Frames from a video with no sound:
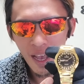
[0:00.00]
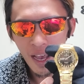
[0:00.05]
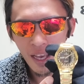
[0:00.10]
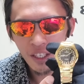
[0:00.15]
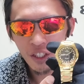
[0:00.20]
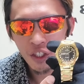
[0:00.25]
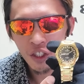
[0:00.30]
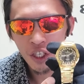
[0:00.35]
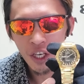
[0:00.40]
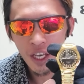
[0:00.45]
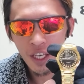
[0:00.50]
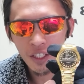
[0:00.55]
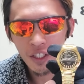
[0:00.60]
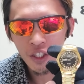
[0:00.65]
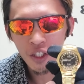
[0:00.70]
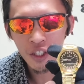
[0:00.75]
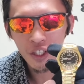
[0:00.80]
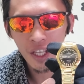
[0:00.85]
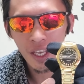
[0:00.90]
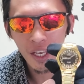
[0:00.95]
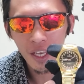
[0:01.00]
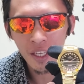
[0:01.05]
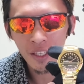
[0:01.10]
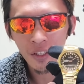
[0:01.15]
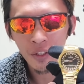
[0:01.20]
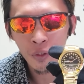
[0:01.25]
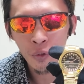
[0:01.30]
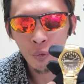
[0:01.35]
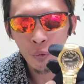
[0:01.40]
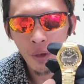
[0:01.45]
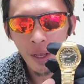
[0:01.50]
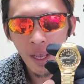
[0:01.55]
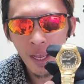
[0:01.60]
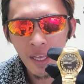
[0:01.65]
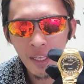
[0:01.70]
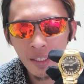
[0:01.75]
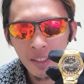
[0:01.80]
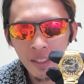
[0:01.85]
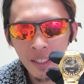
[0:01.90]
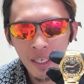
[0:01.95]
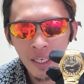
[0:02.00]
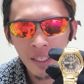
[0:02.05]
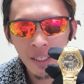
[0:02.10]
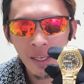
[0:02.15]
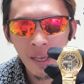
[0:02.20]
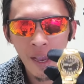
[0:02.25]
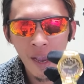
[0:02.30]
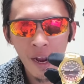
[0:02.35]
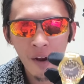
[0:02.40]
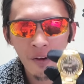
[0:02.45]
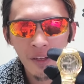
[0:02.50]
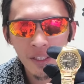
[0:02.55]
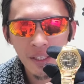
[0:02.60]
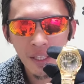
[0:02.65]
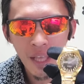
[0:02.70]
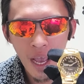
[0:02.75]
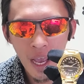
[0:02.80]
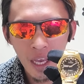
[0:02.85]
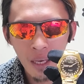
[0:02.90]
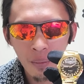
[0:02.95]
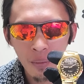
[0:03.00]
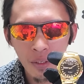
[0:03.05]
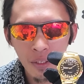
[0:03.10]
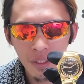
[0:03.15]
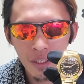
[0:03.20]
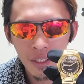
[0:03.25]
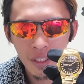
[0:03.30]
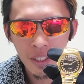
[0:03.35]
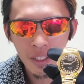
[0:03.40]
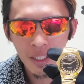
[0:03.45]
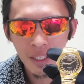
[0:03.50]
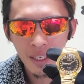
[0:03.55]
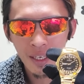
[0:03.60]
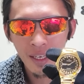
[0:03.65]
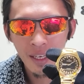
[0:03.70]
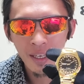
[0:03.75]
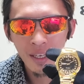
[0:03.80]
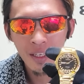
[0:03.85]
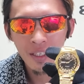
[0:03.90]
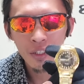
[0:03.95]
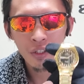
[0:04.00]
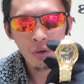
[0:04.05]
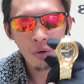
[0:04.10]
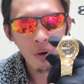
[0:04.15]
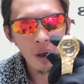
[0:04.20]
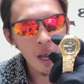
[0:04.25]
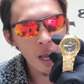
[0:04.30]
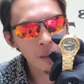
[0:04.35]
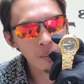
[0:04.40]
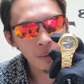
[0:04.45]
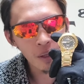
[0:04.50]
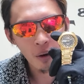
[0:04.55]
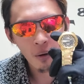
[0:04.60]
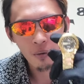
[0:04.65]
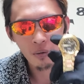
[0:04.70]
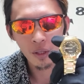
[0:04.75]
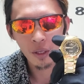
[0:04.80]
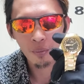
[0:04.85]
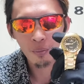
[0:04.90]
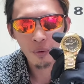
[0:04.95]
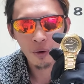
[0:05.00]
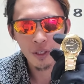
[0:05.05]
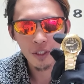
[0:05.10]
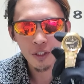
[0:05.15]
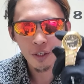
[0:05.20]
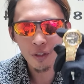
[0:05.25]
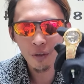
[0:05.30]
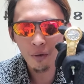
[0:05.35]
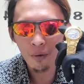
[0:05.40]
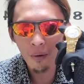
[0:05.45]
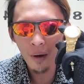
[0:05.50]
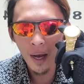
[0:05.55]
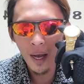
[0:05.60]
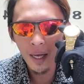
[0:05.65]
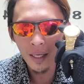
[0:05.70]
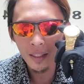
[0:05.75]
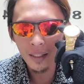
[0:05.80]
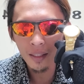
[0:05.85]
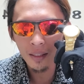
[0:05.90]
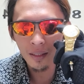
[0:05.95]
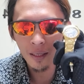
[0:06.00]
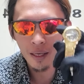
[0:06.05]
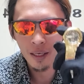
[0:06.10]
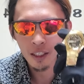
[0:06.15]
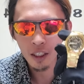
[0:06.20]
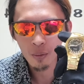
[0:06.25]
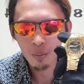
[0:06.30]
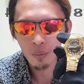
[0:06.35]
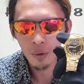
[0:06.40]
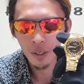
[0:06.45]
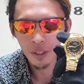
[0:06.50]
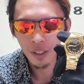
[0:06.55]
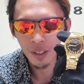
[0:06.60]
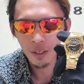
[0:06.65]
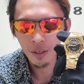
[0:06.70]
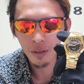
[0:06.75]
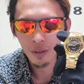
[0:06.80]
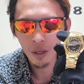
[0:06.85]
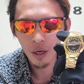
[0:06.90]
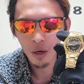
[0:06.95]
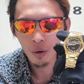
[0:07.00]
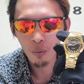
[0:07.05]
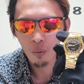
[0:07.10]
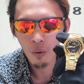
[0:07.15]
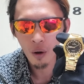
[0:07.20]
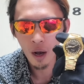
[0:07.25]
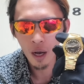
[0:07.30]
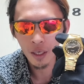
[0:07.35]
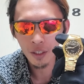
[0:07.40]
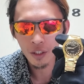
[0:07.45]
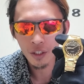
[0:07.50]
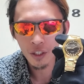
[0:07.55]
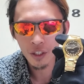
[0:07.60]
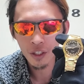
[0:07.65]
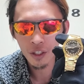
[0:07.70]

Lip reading: I changed it to 18 karat diamonds. So I'm the only person who has this particular watch.